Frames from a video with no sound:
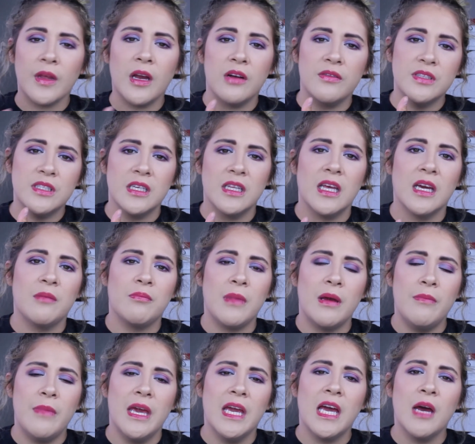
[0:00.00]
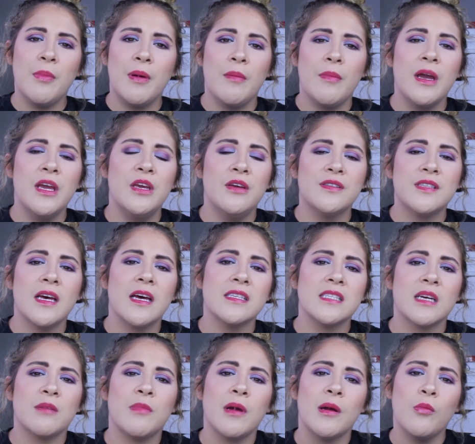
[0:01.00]
obviously like my makeup. I might use that as
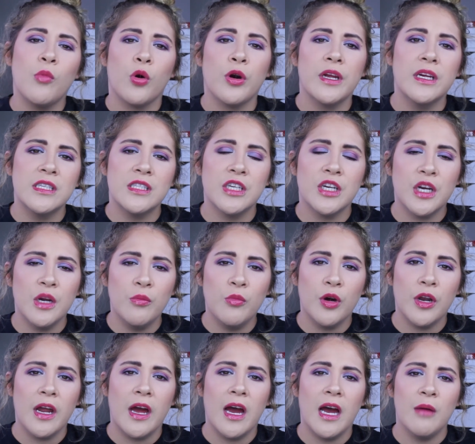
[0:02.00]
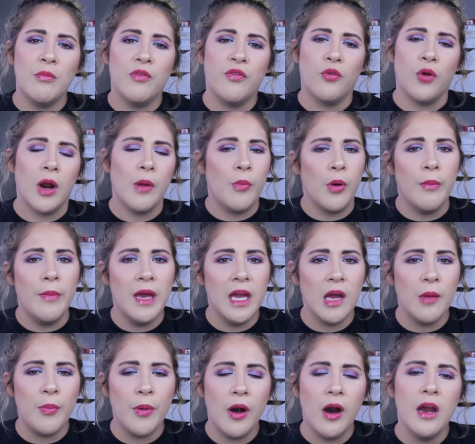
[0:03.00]
like my morning serum before I put
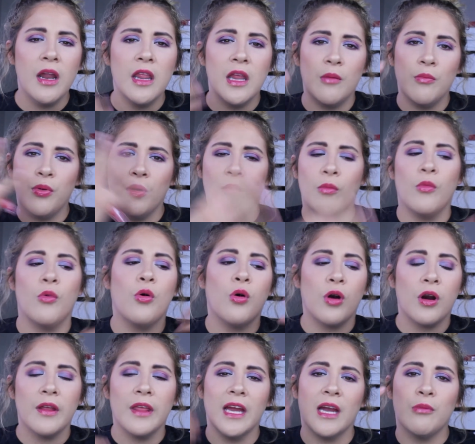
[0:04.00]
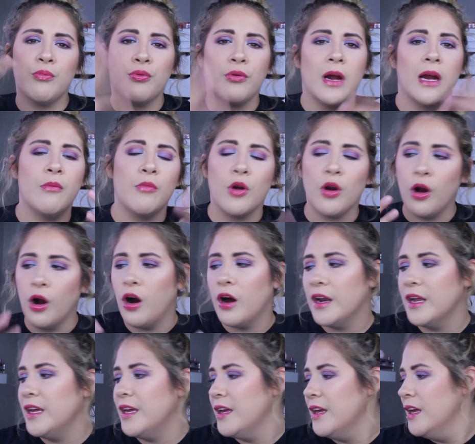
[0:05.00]
makeup on, and then put more like a primer on
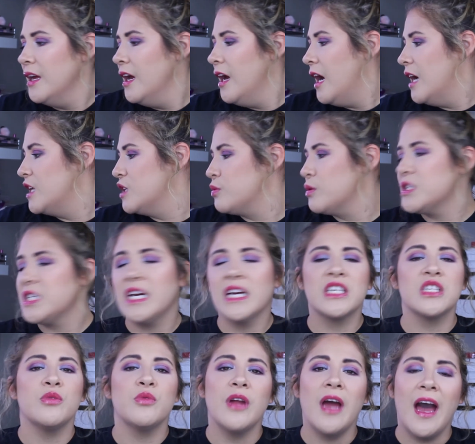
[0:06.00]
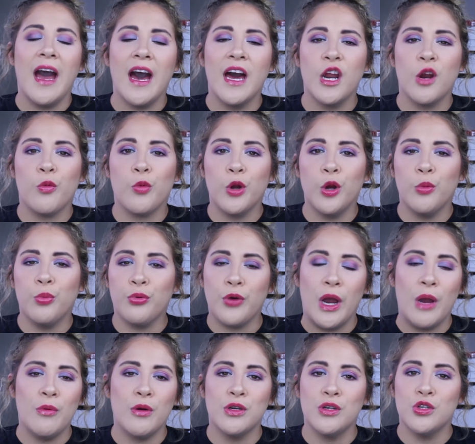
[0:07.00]
it. I just wish I actually would have had a real
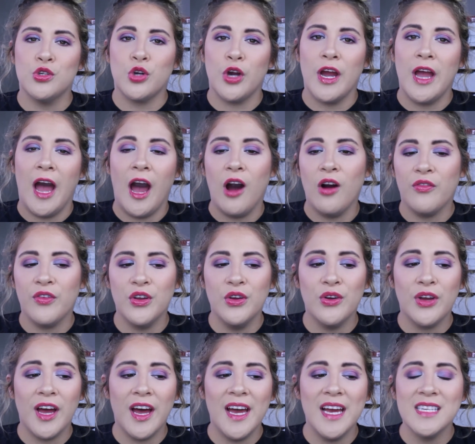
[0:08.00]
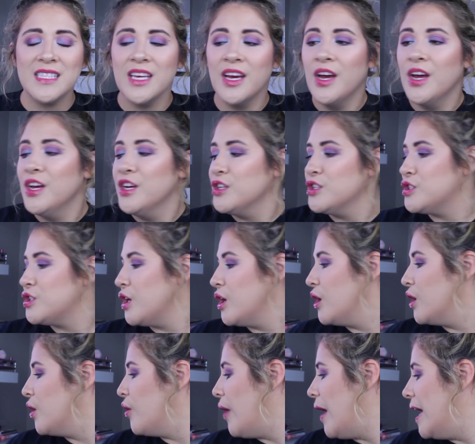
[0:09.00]
primer to try out for you guys.
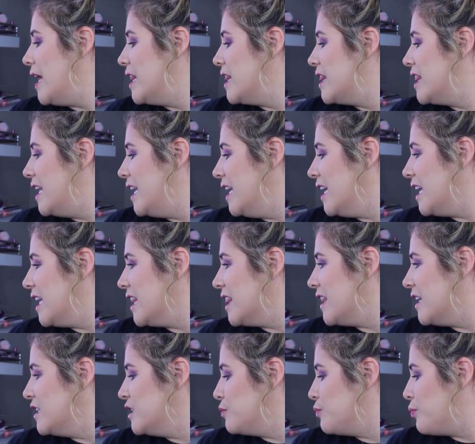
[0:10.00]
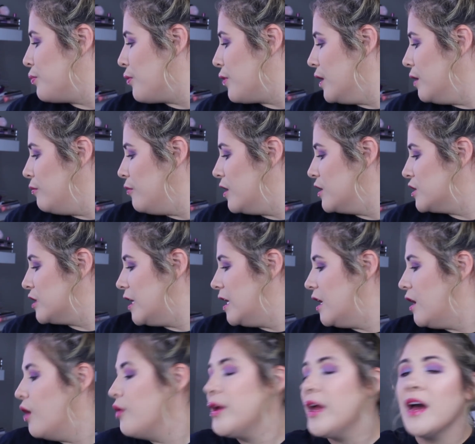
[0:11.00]
So I think that's pretty much
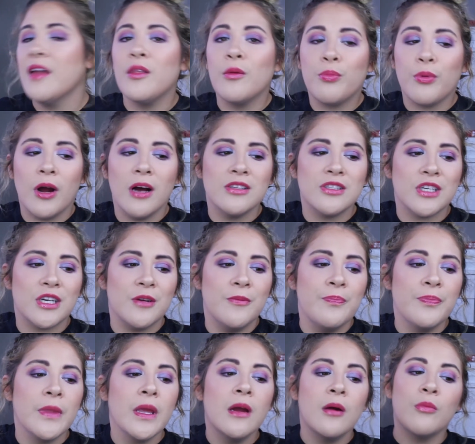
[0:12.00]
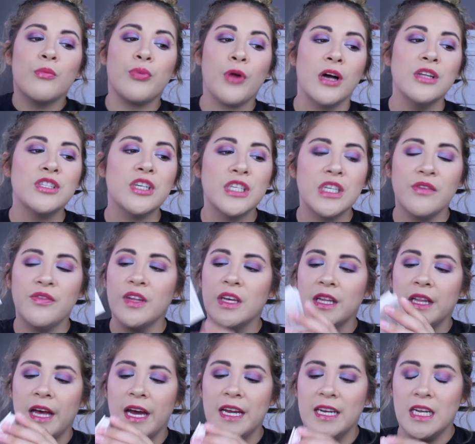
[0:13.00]
it. Oh yeah, and the bronzer. Bronzer I definitely
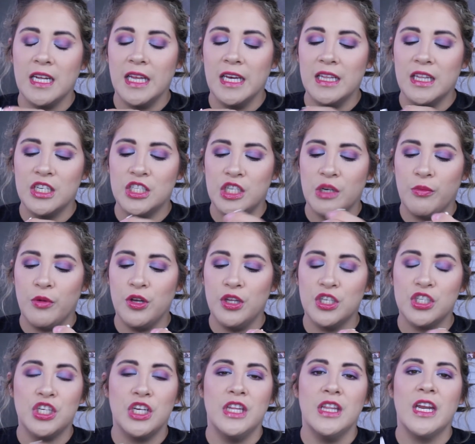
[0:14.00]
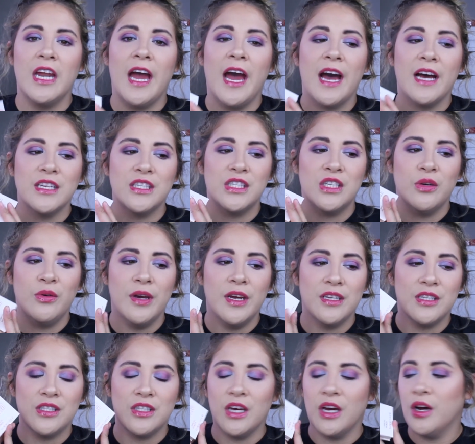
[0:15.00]
liked. I like the shimmer, the sheen that it has to
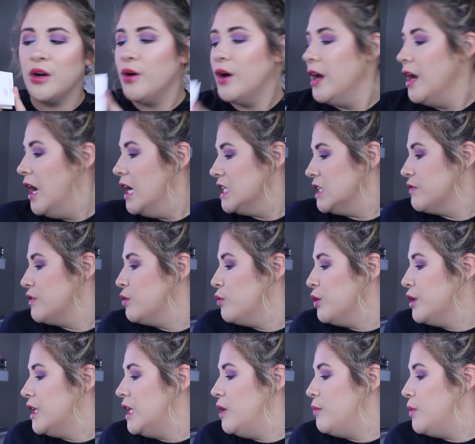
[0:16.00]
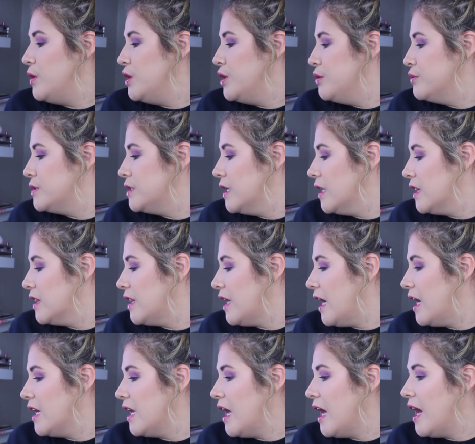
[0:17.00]
it. So definitely will keep using
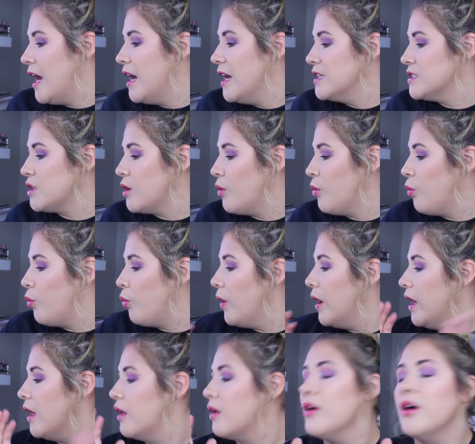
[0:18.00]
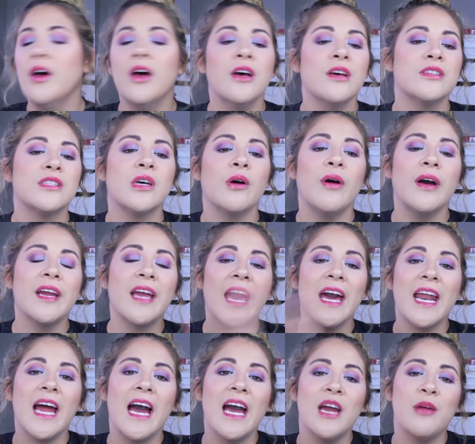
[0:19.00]
that as well. So again,
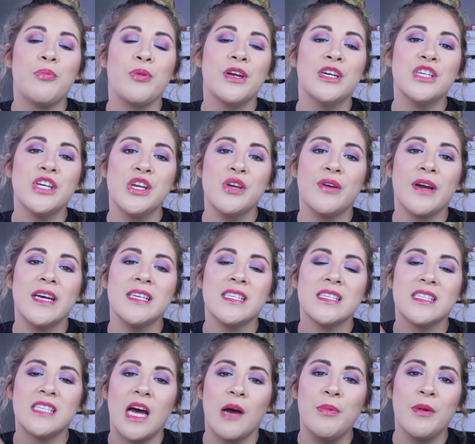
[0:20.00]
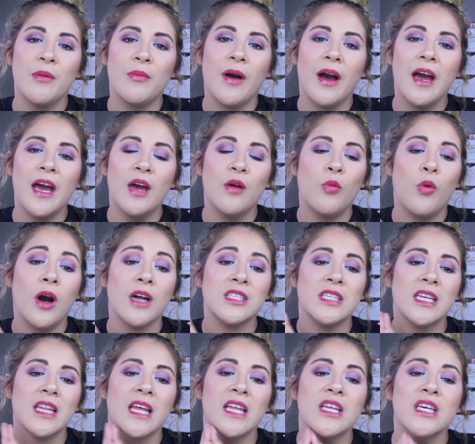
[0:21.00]
I appreciate you guys stopping by and
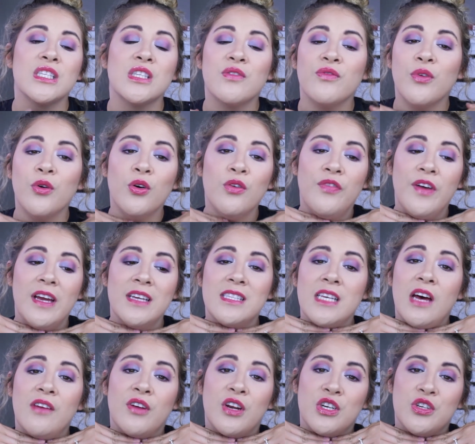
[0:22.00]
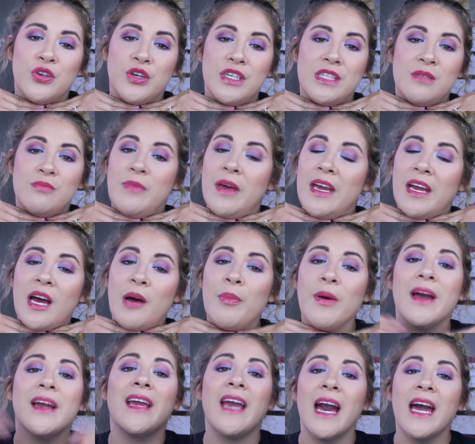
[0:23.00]
watching this full face of Catrice
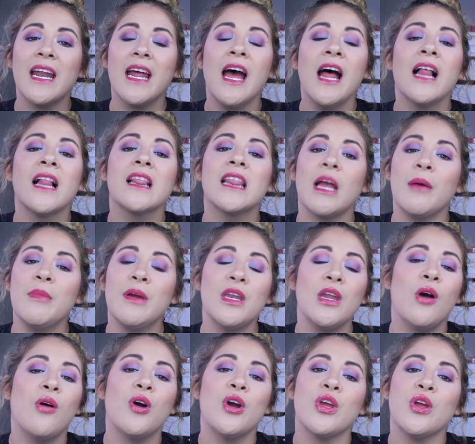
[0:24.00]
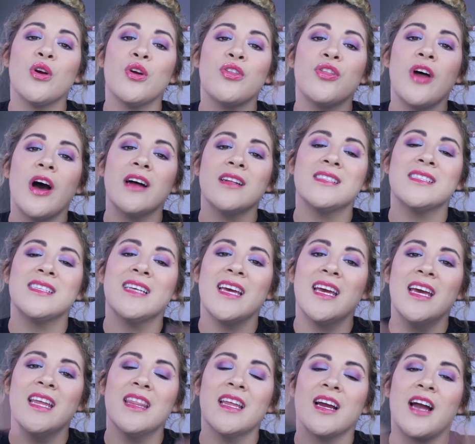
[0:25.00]
makeup. Again, let me know your thoughts
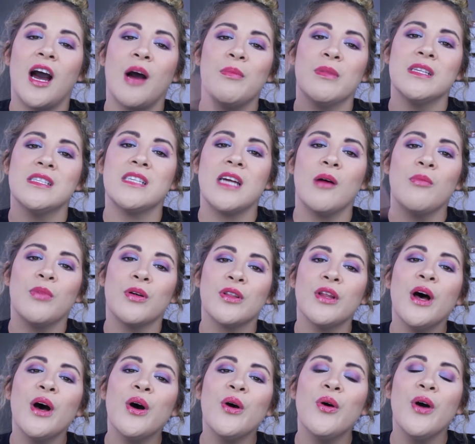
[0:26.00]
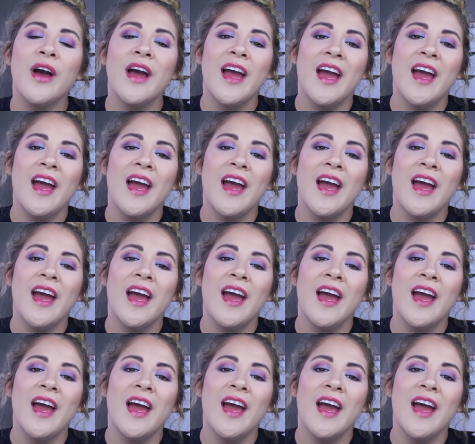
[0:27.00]
in the comments down below.